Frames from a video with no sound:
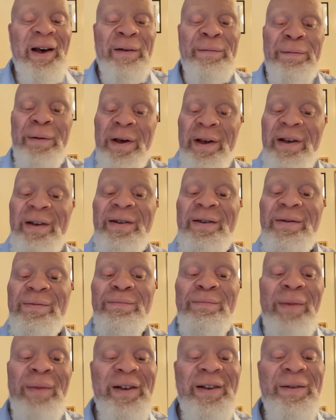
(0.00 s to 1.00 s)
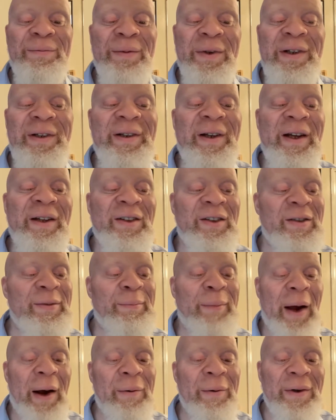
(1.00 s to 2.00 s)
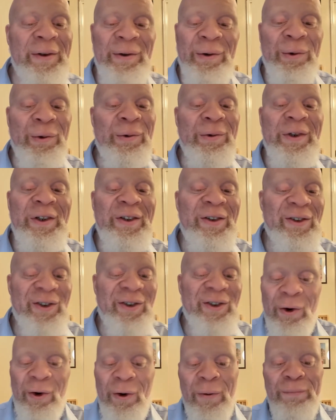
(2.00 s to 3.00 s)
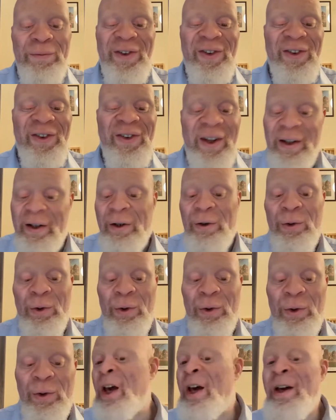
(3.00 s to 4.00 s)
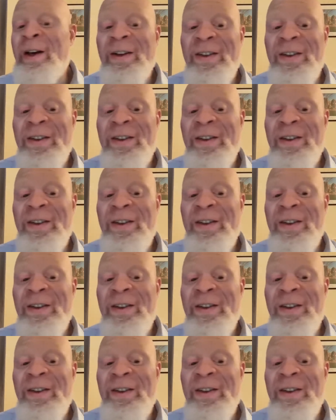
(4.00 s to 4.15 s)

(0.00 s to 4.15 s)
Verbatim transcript: If he's meant to be there spouting all these top secrets,